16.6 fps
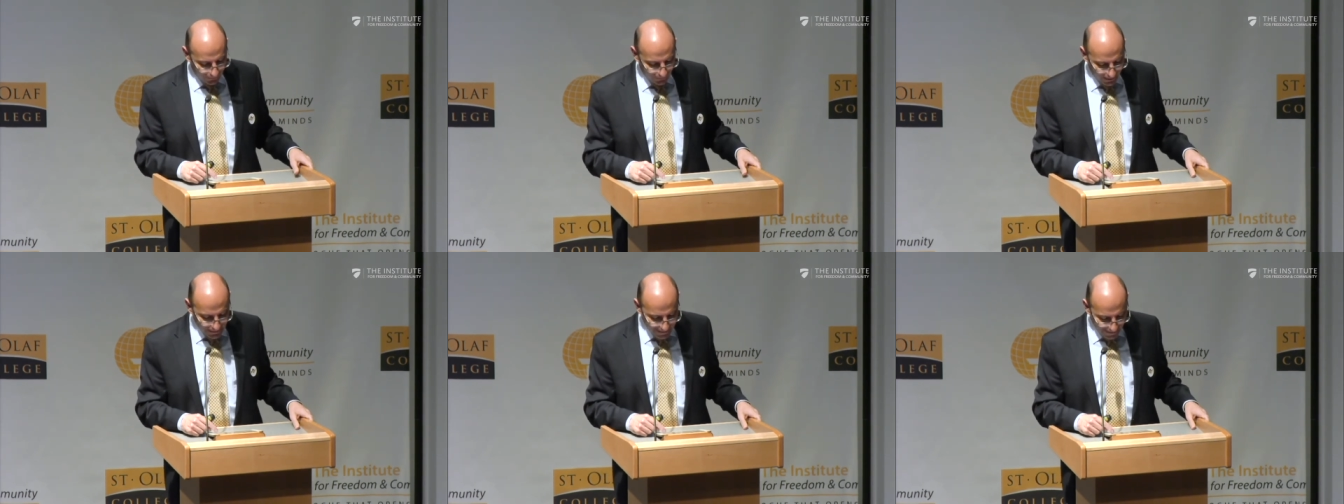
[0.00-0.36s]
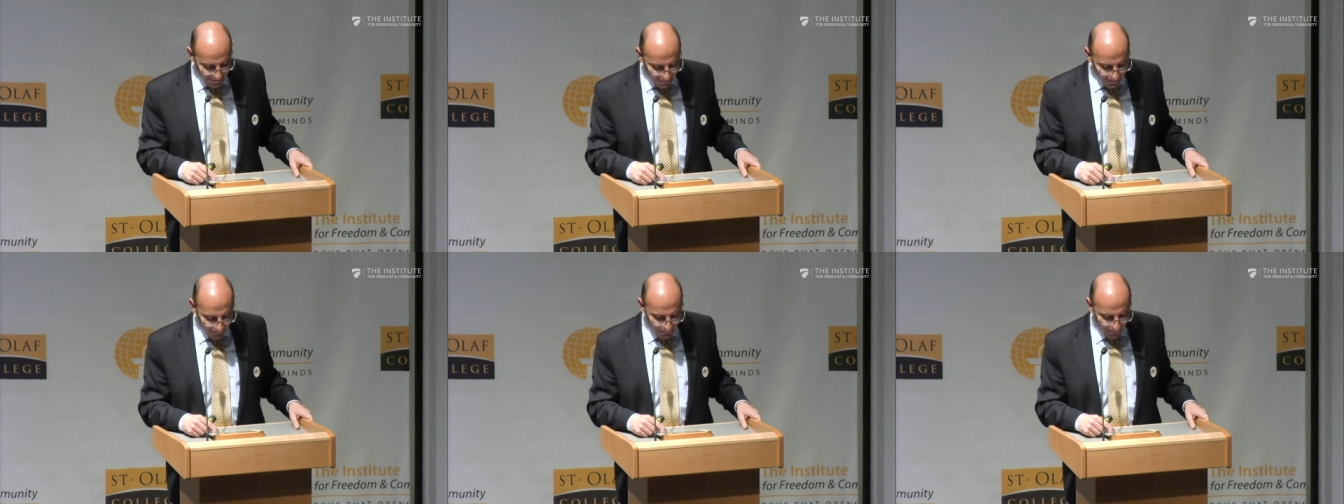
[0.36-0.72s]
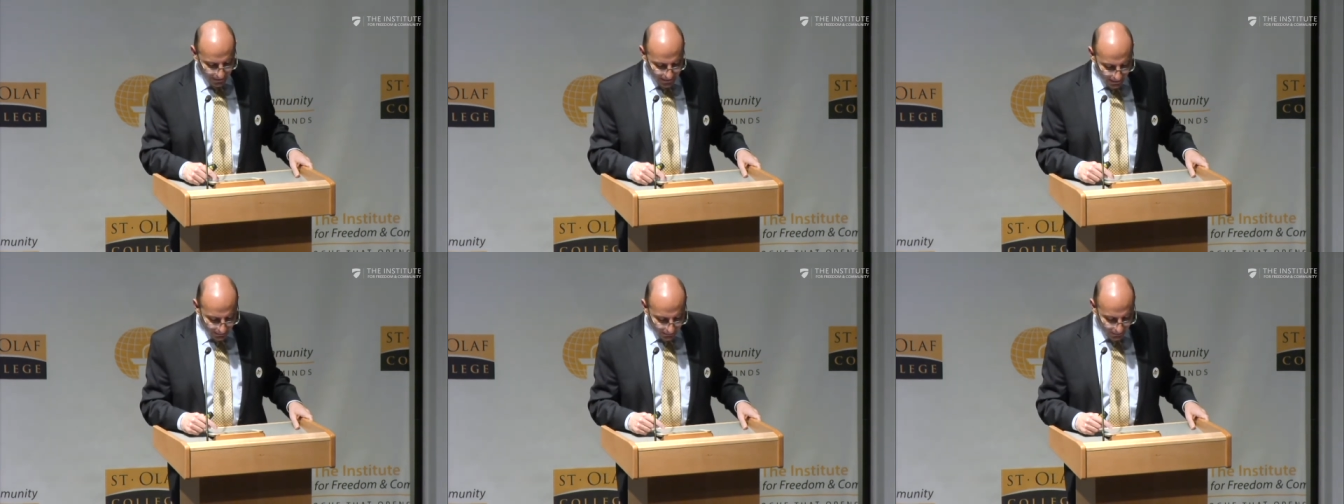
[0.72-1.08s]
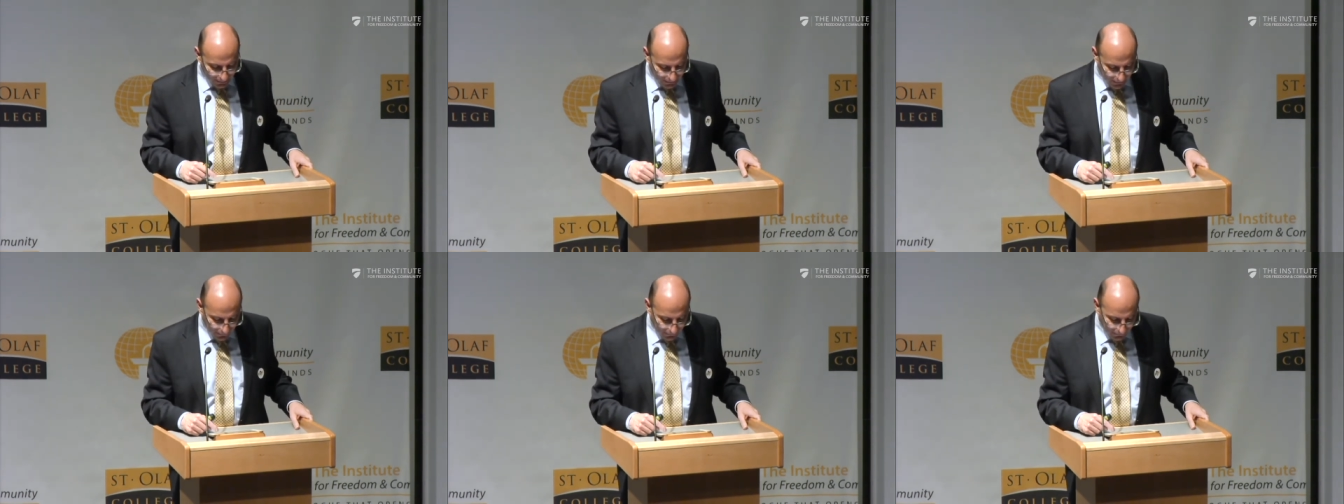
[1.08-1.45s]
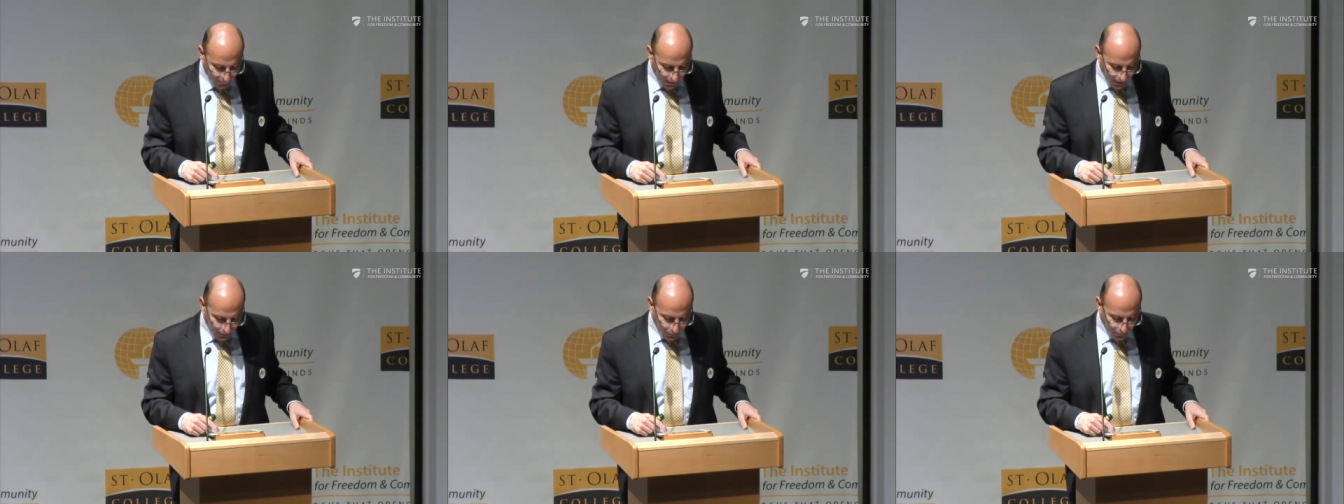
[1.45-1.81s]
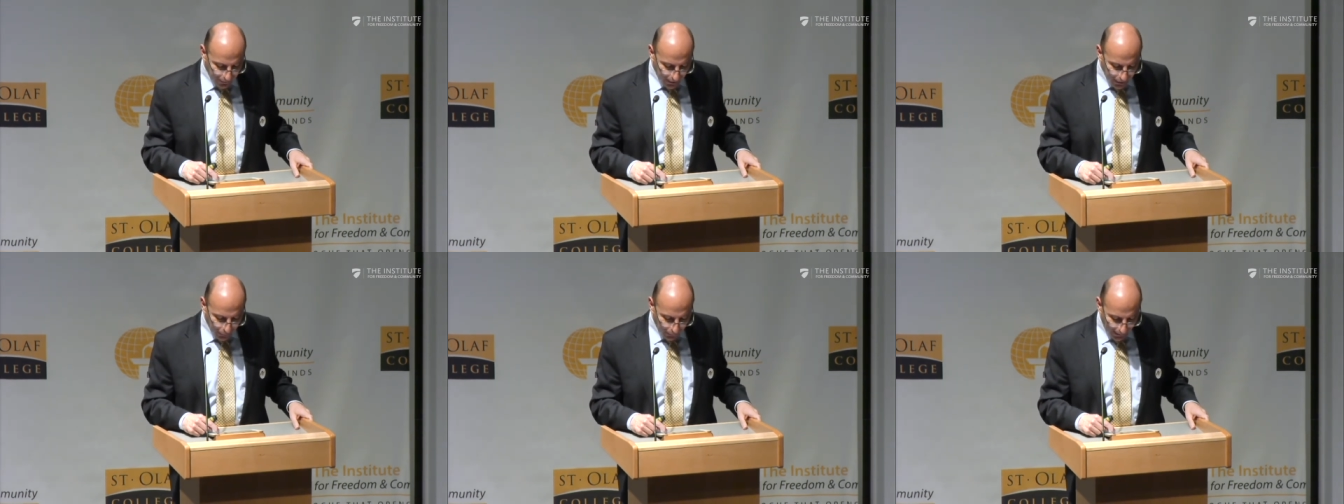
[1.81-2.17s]
the Israeli representative to
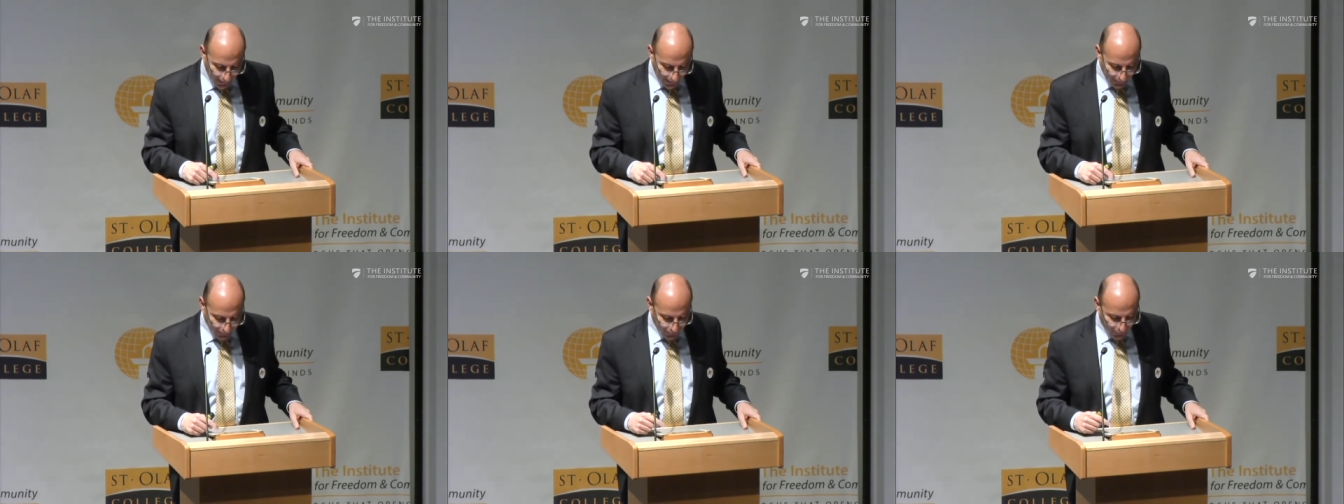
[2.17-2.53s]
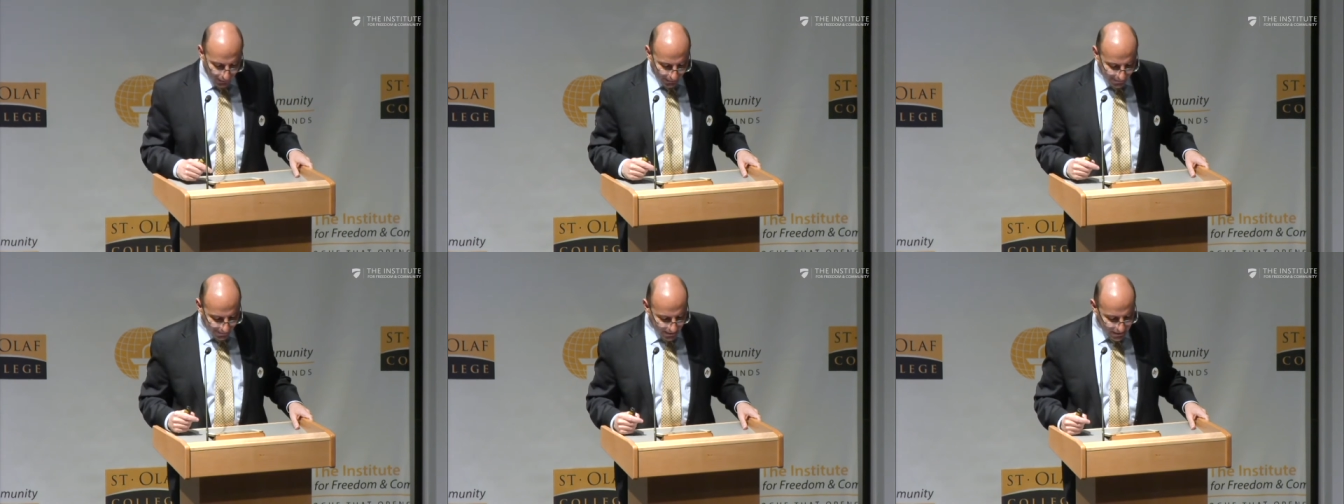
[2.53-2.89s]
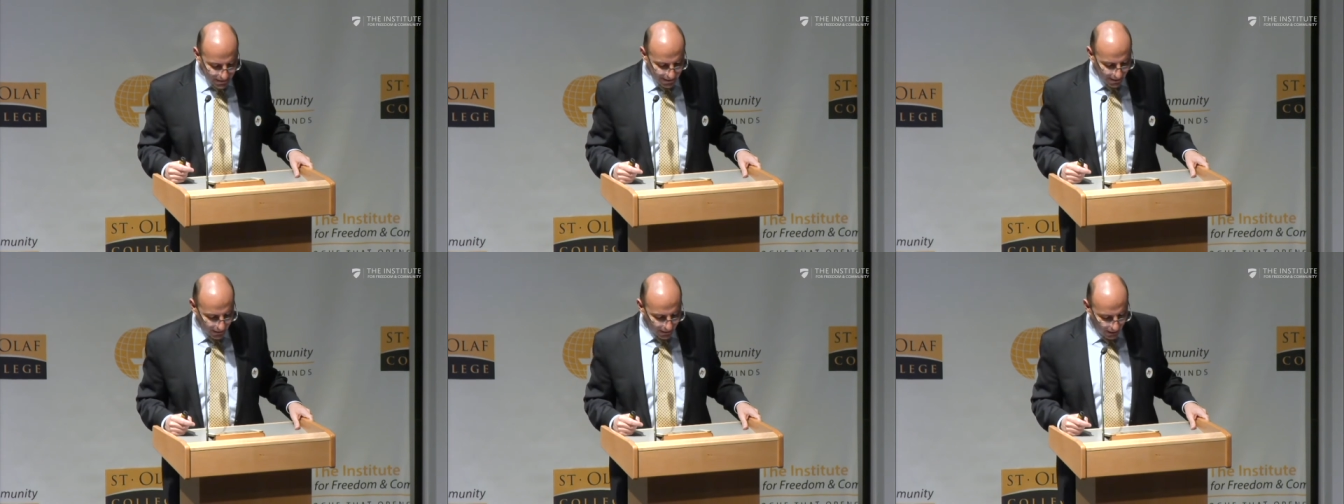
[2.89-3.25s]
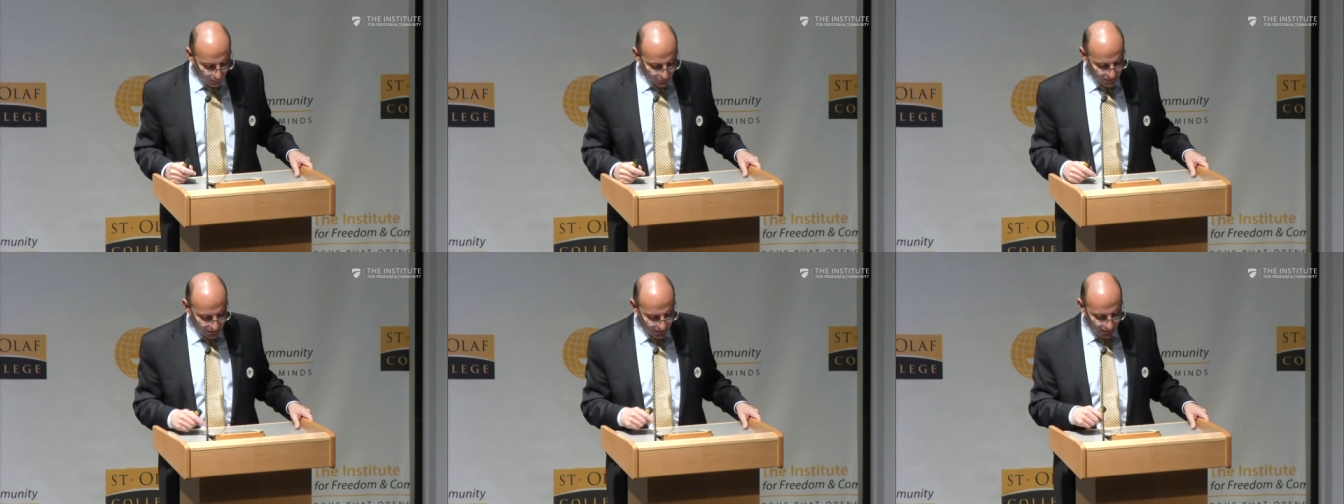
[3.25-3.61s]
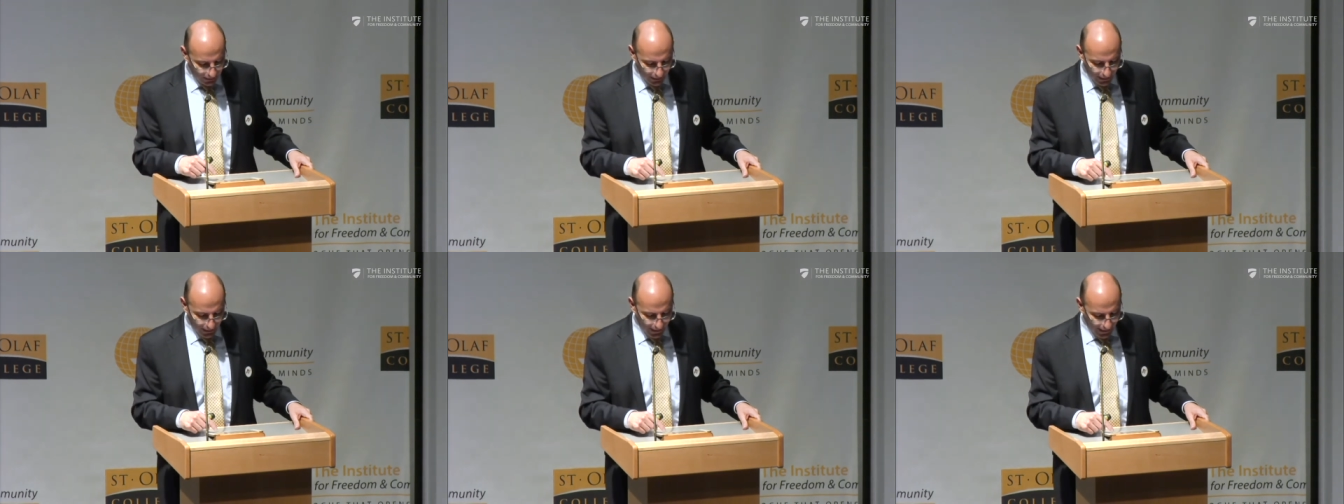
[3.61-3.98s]
the UN, to address the Council,